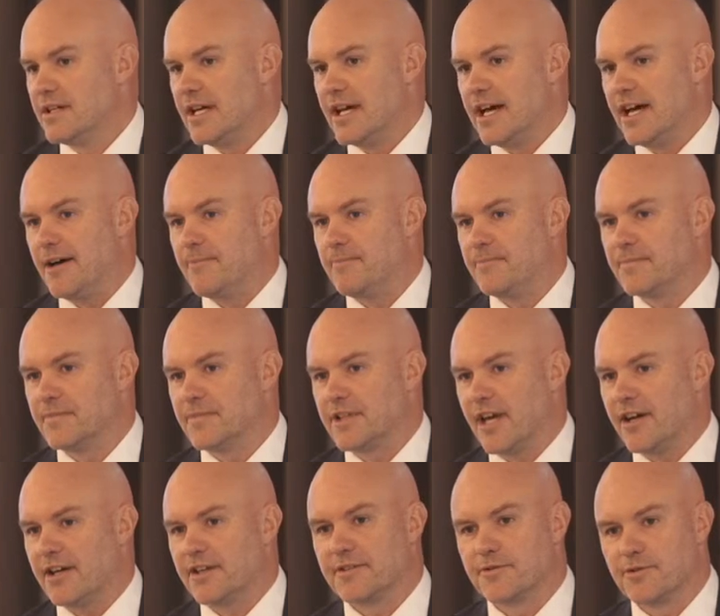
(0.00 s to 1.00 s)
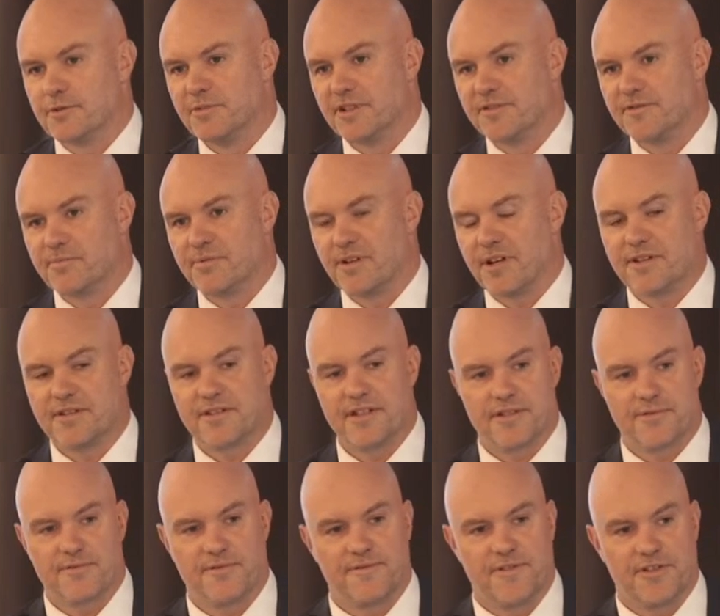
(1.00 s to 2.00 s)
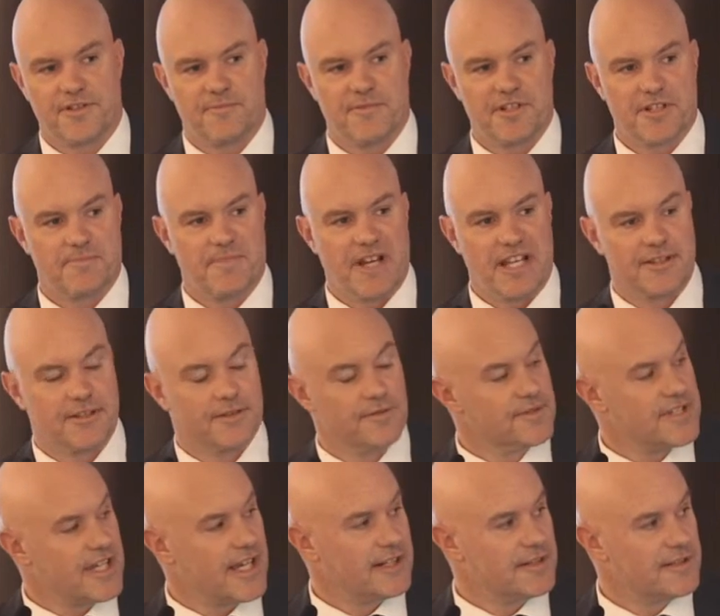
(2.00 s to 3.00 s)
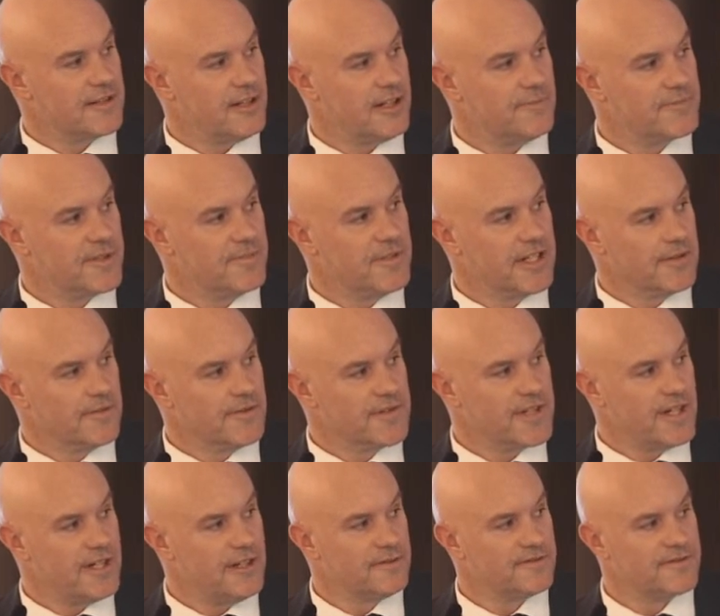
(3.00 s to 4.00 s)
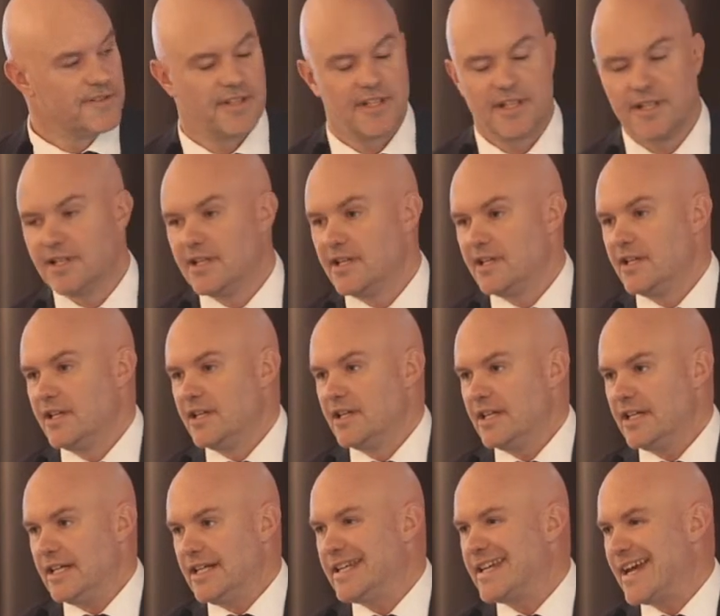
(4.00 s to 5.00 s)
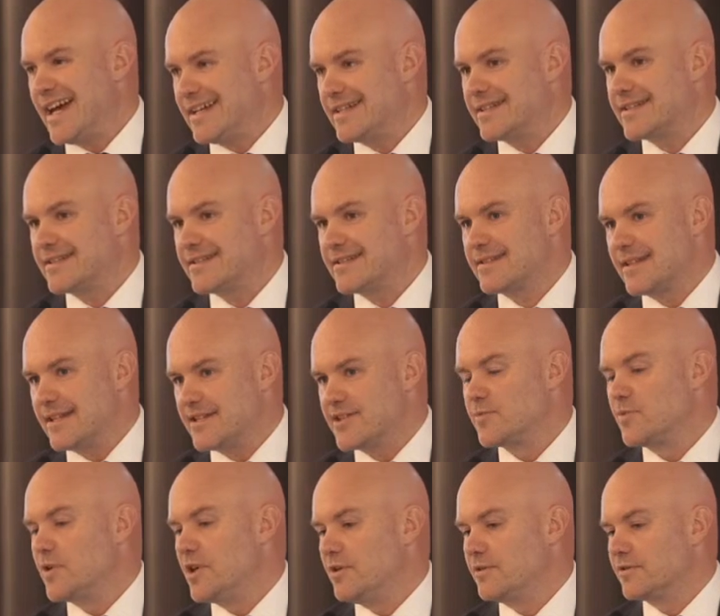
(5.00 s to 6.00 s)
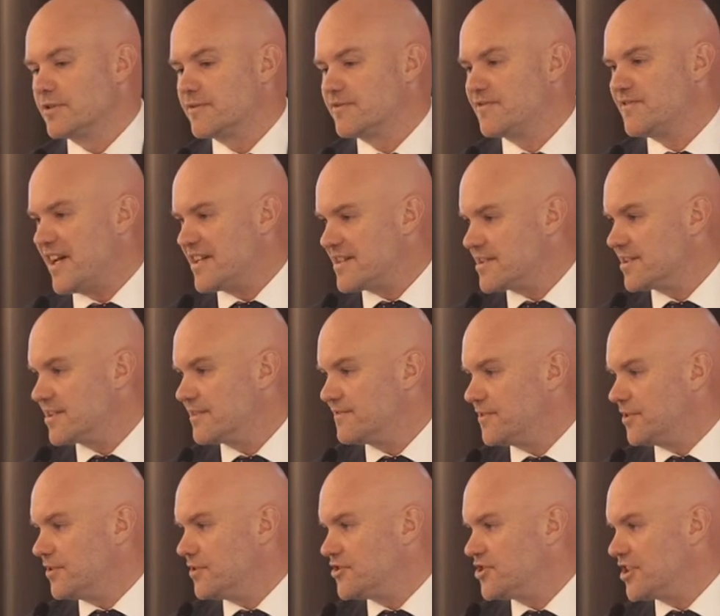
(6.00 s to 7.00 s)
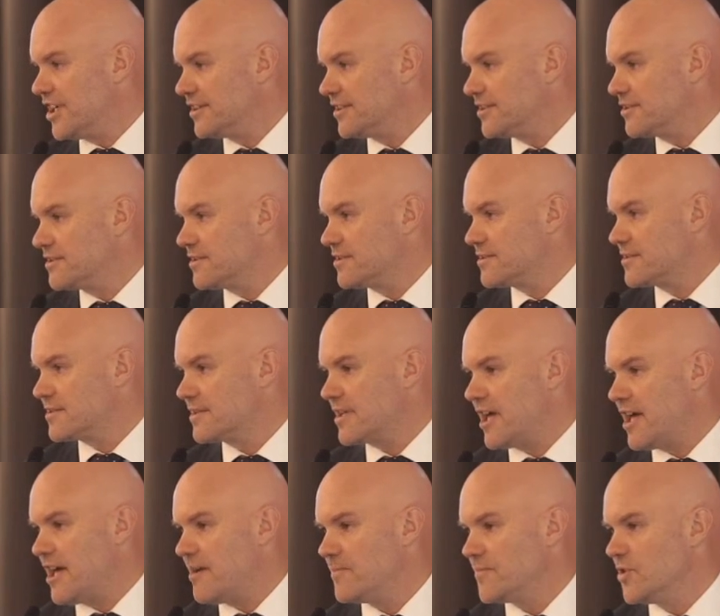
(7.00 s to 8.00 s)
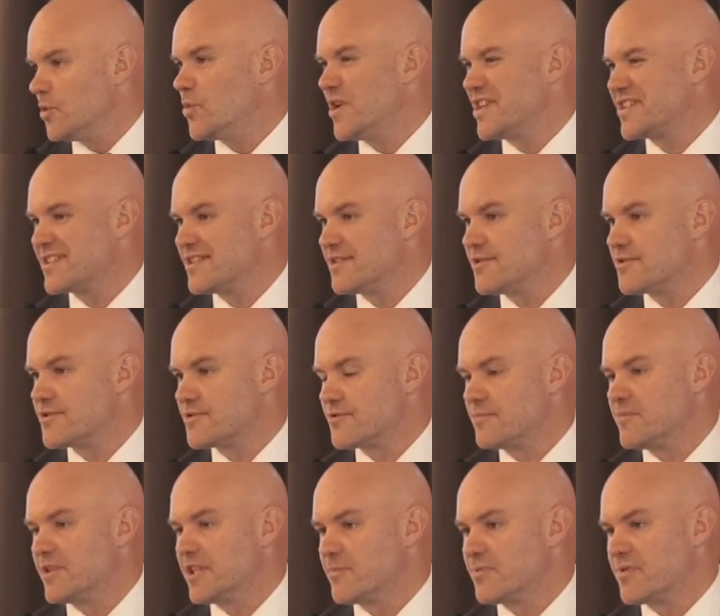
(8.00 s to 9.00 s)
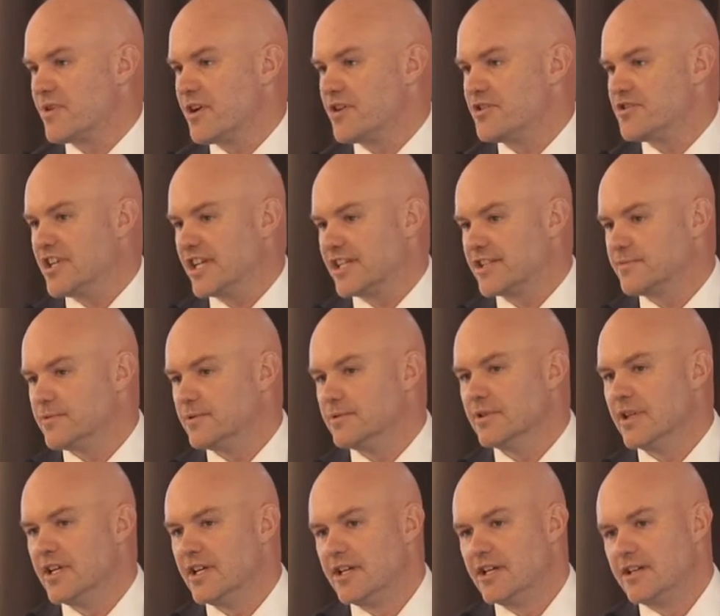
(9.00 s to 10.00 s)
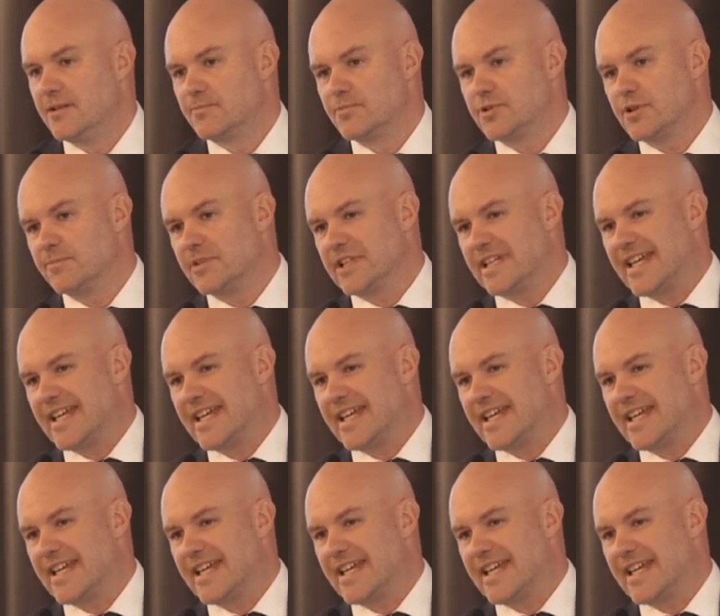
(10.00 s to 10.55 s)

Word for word: um, going through a bit of a process with Fisherman's Bend that'll take time to be resolved. Egate's as well facing a few challenges. Um, the Western Distributor Project will probably